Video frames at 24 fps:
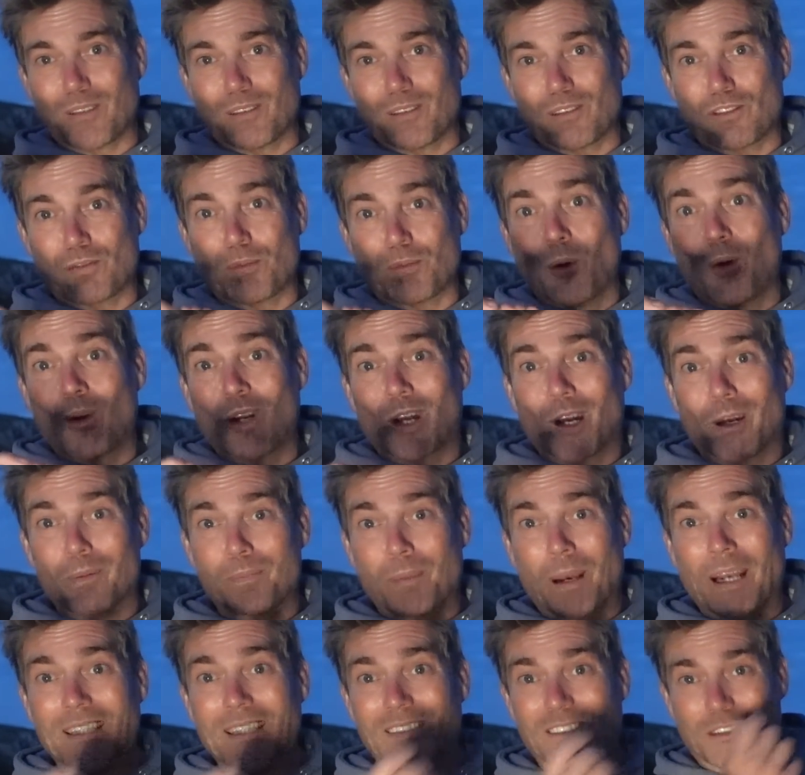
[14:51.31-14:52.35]
small-eyed
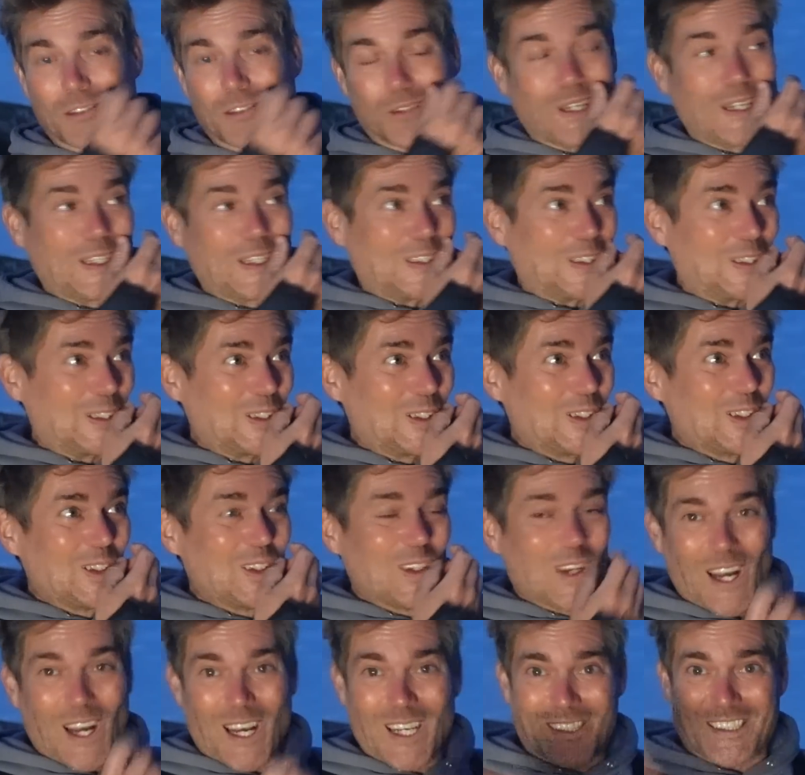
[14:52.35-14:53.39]
painted ray,
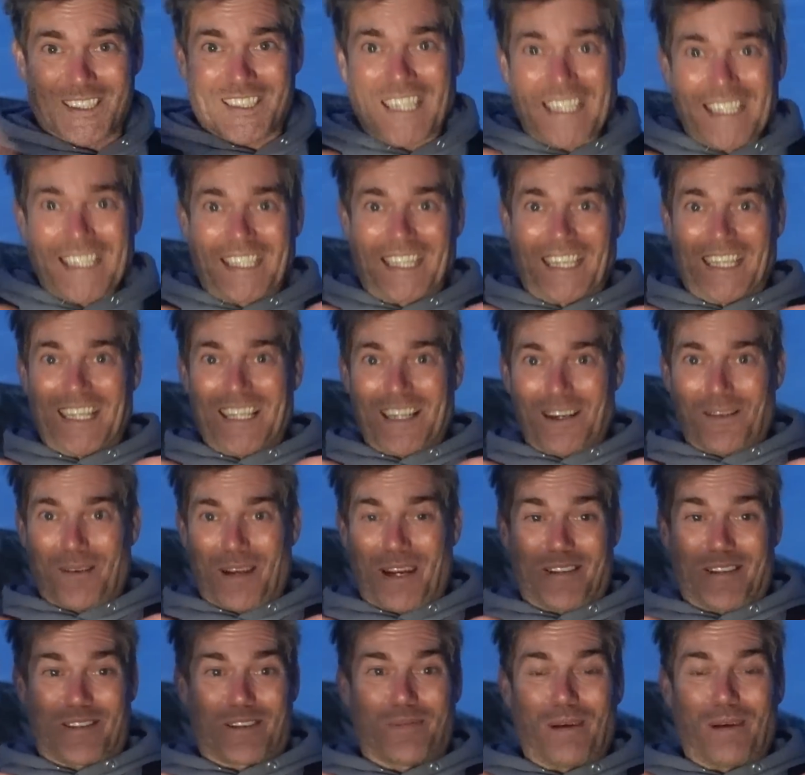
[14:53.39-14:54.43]
dinky. I
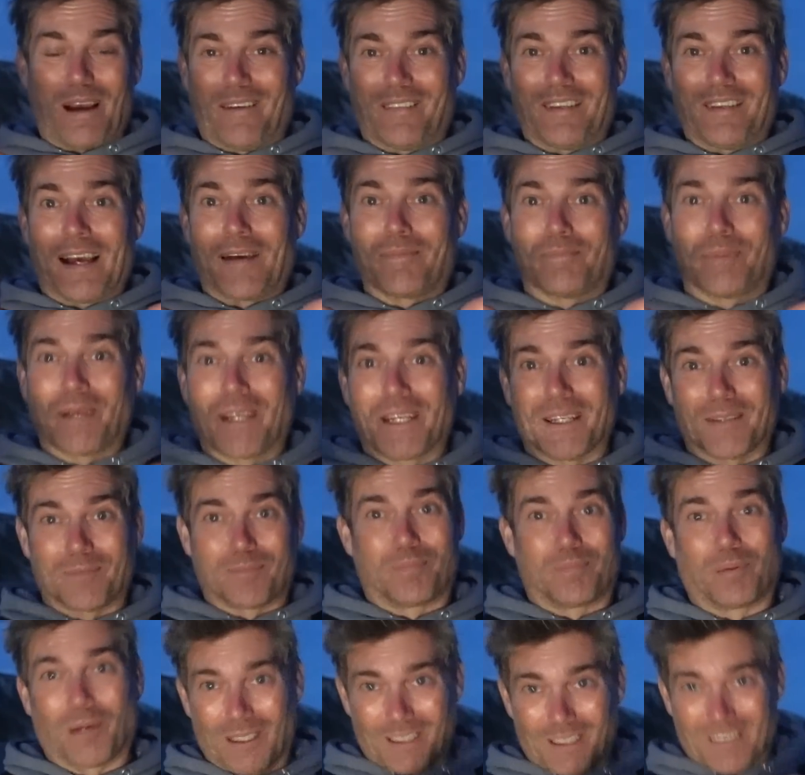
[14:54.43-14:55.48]
mean, it's about that big,
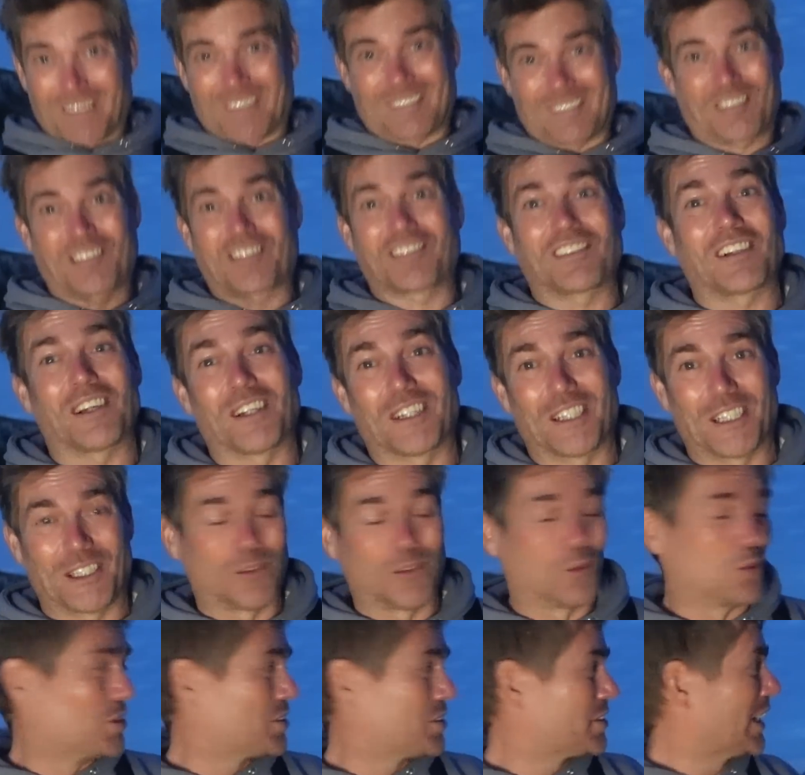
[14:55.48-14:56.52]
but stunning
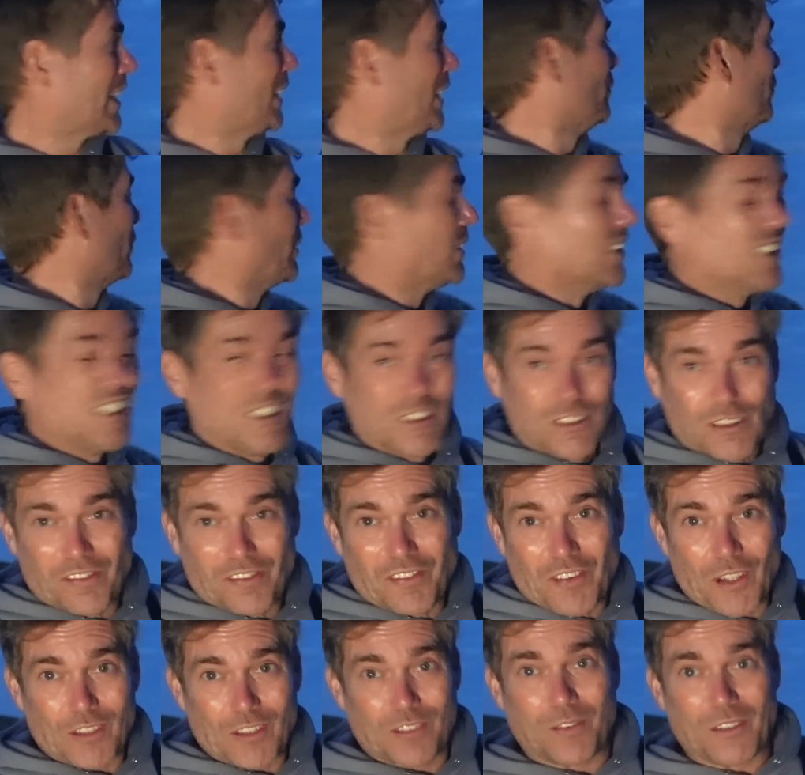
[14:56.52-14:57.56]
all the same. It's the
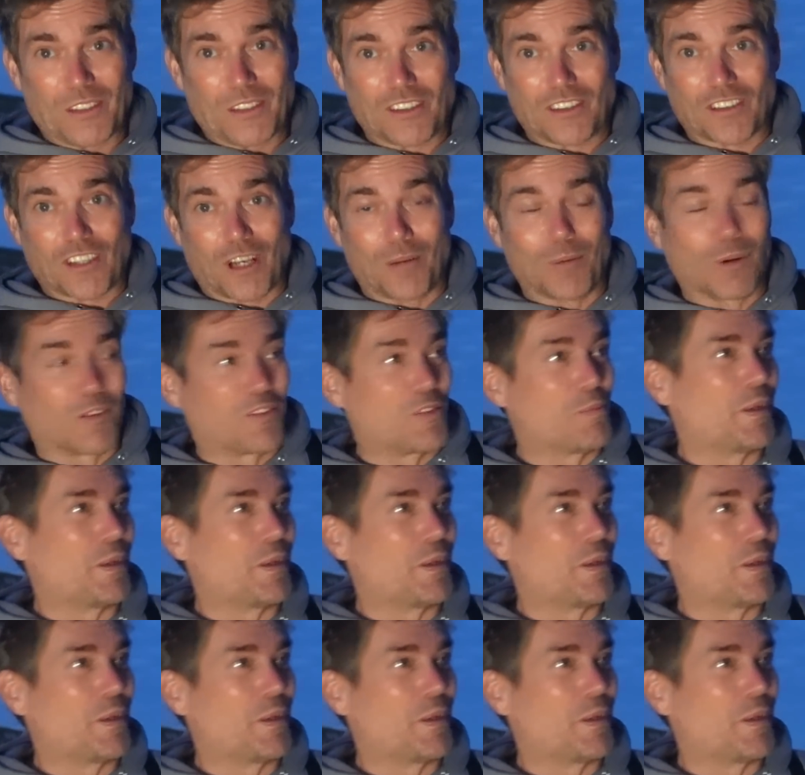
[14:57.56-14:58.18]
first fish that's come off the